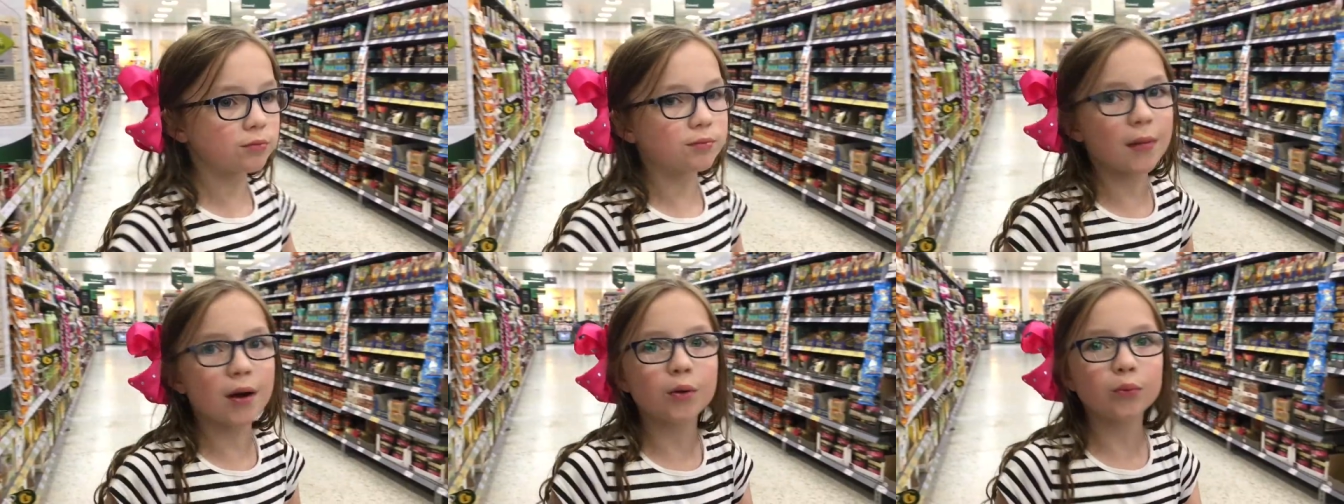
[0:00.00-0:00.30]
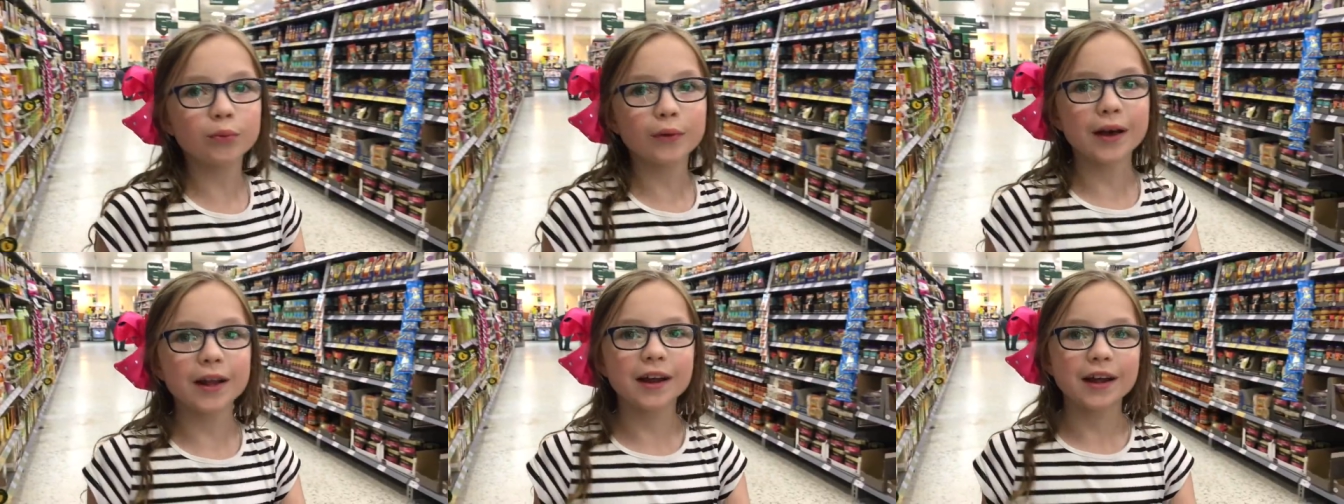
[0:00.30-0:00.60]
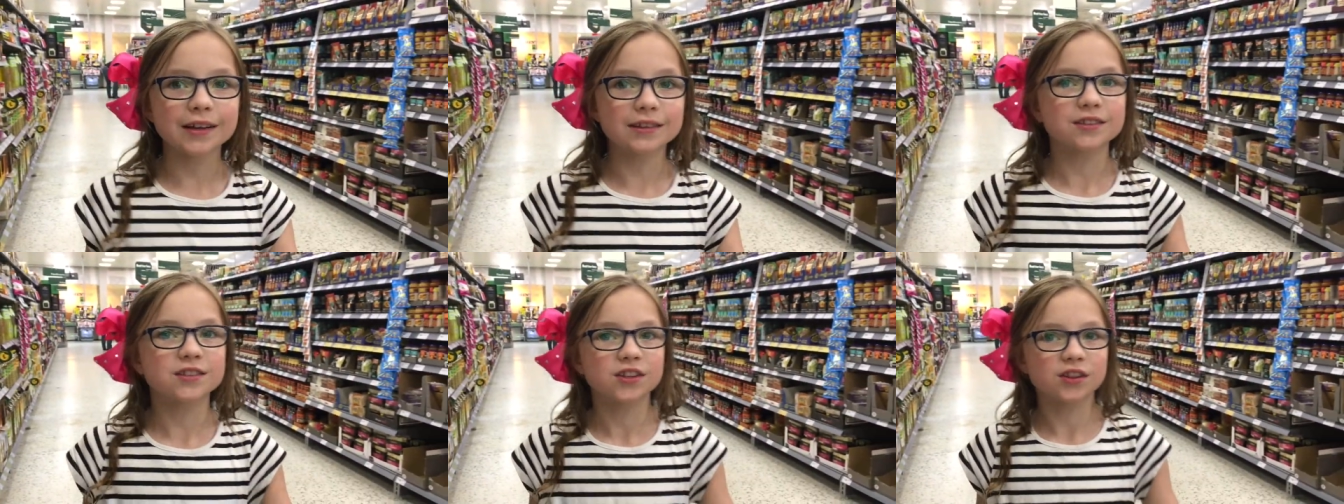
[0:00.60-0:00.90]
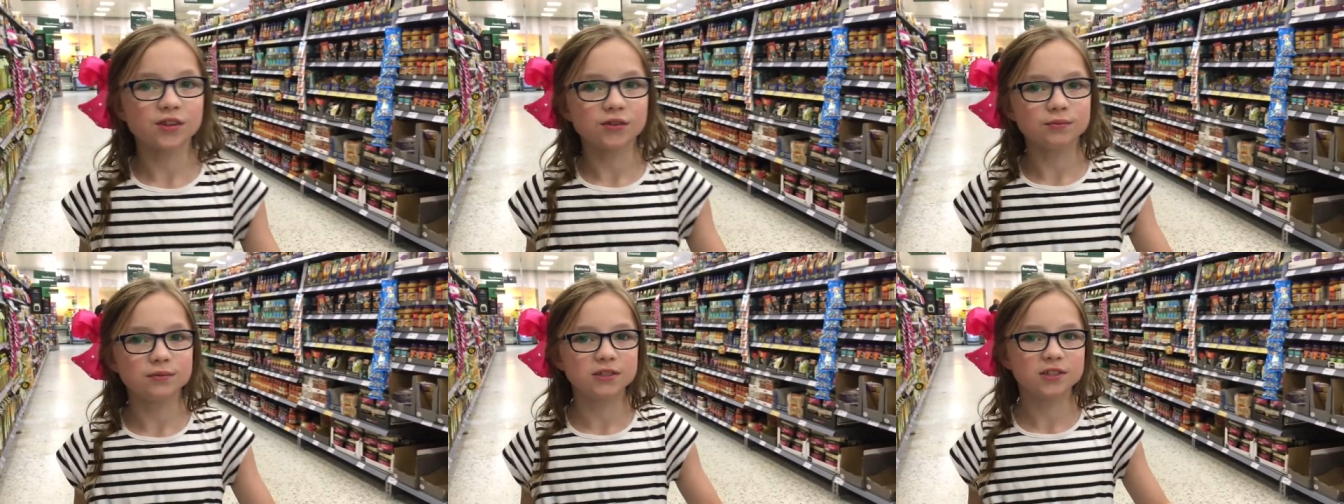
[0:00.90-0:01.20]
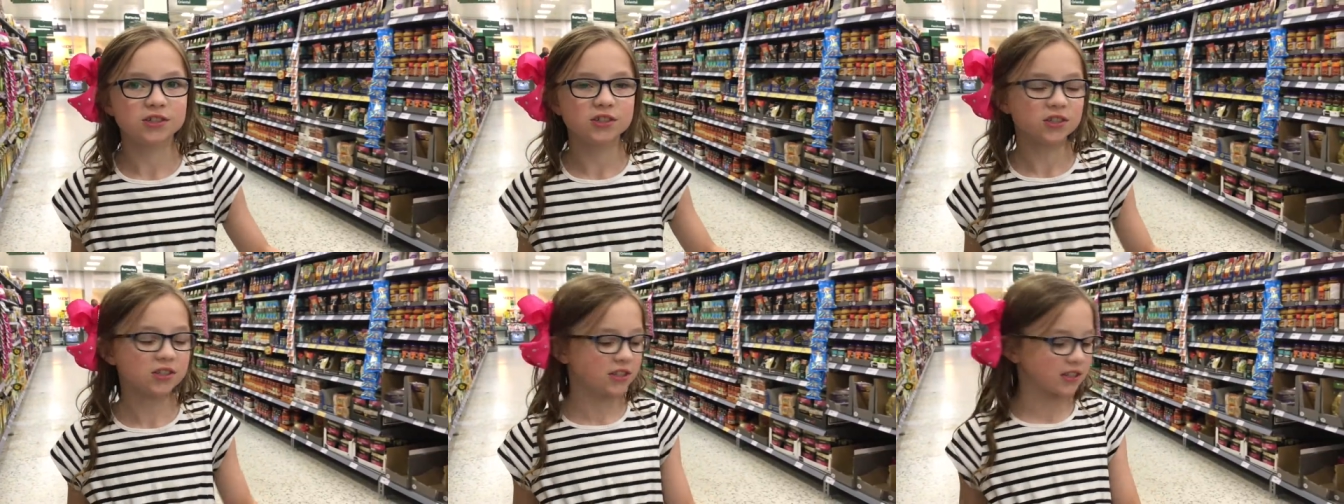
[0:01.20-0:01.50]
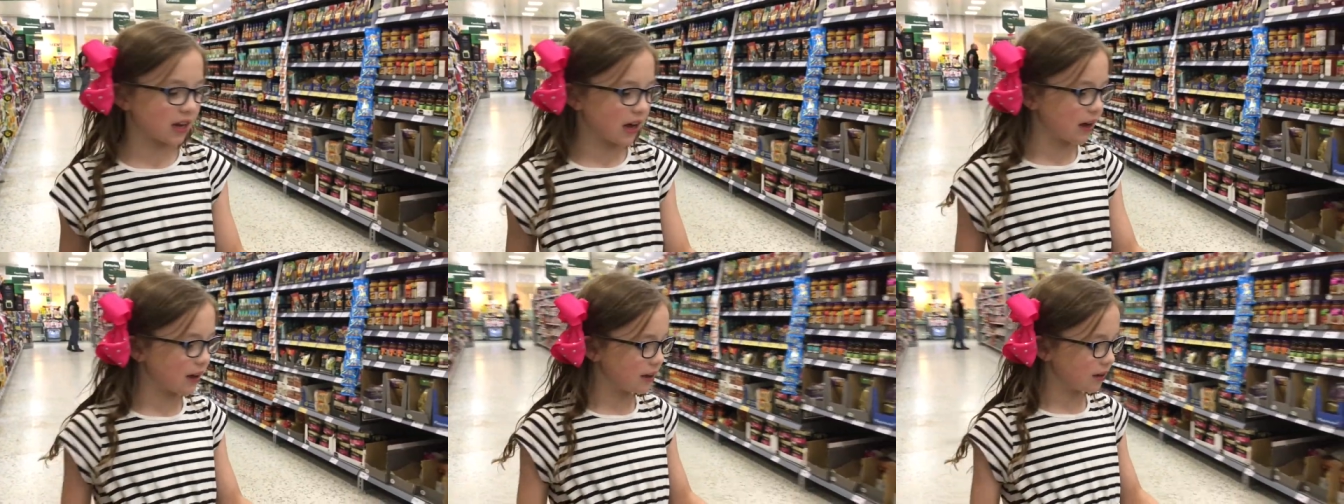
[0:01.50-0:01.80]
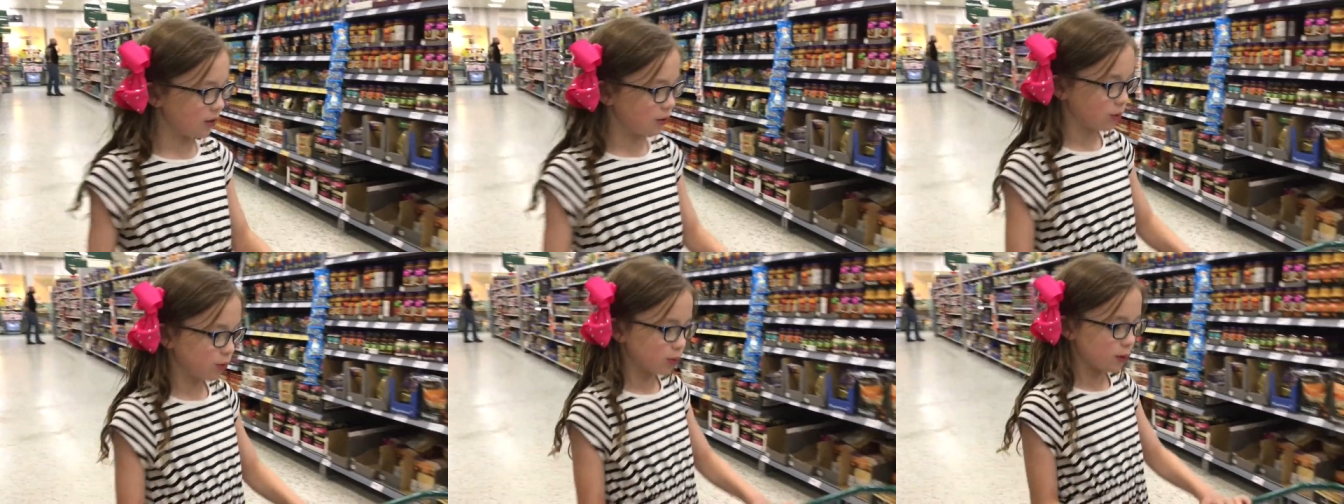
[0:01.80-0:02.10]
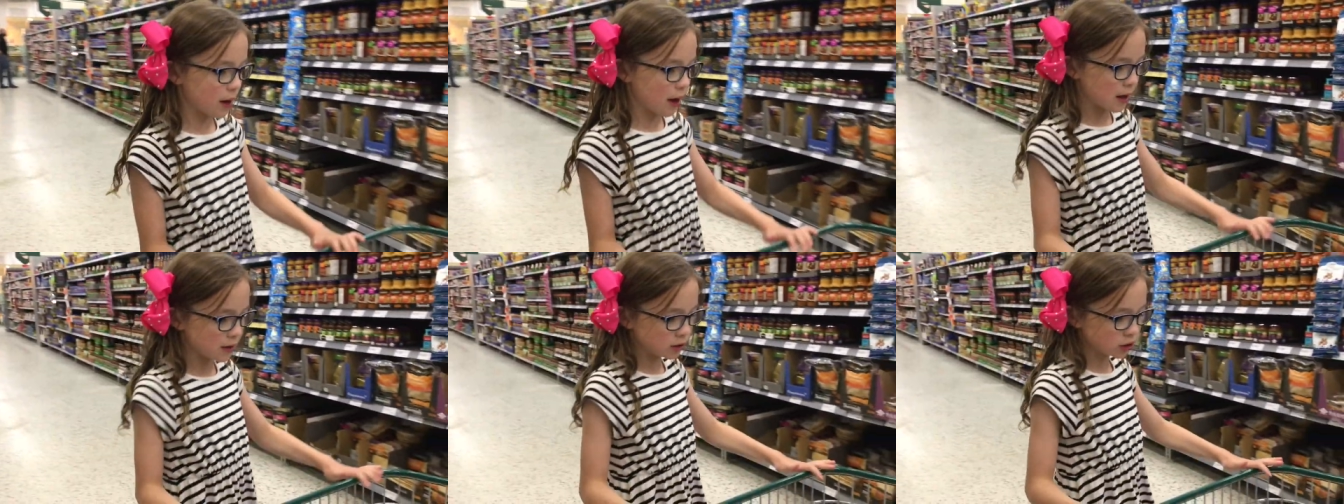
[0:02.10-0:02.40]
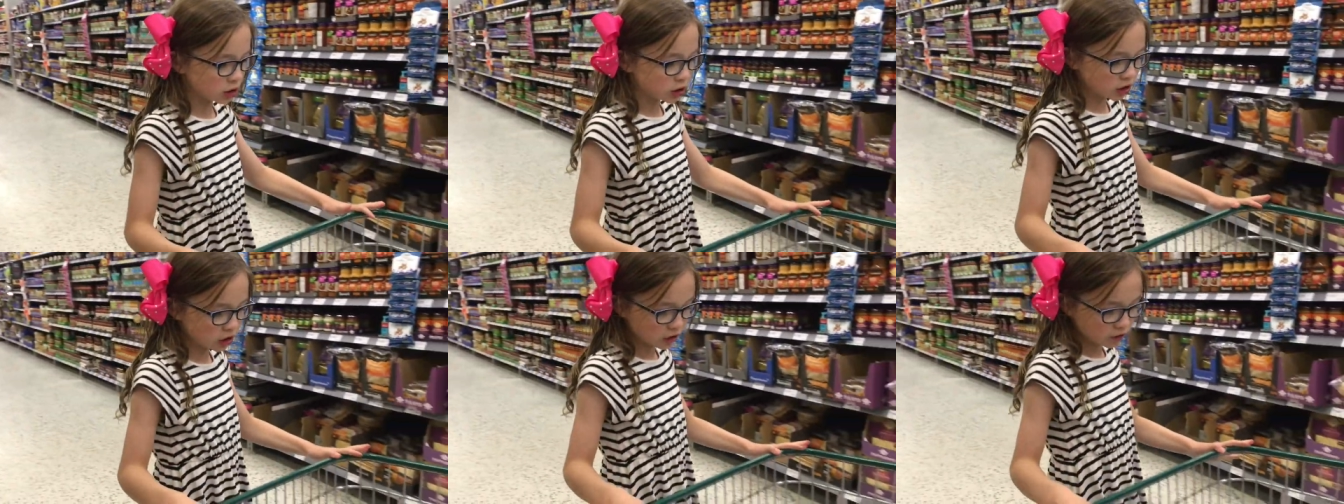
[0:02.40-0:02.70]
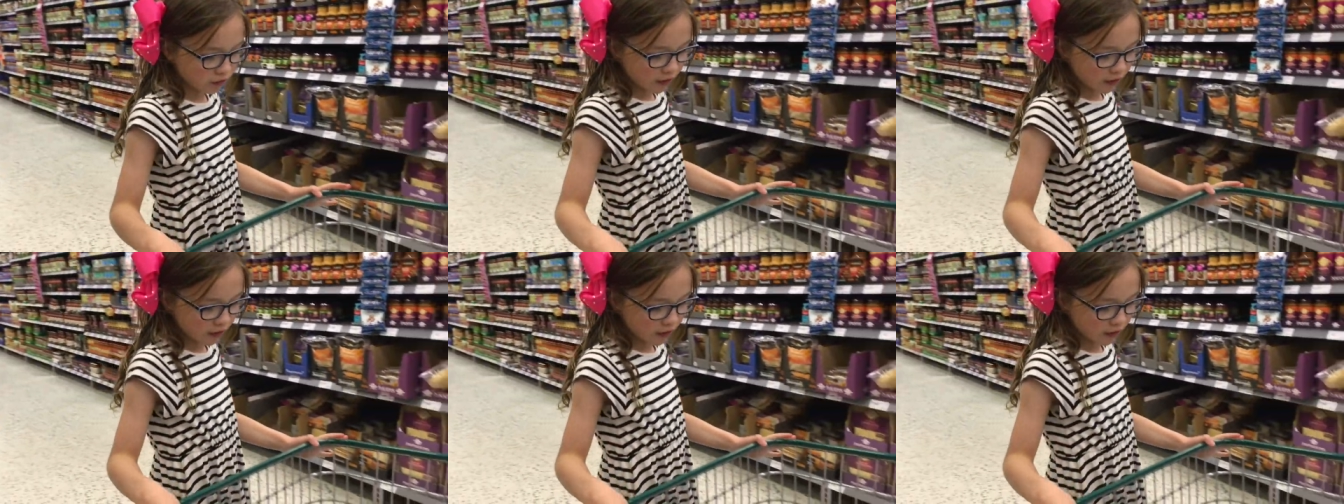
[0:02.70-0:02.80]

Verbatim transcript: Mum went into the reduced aisle and she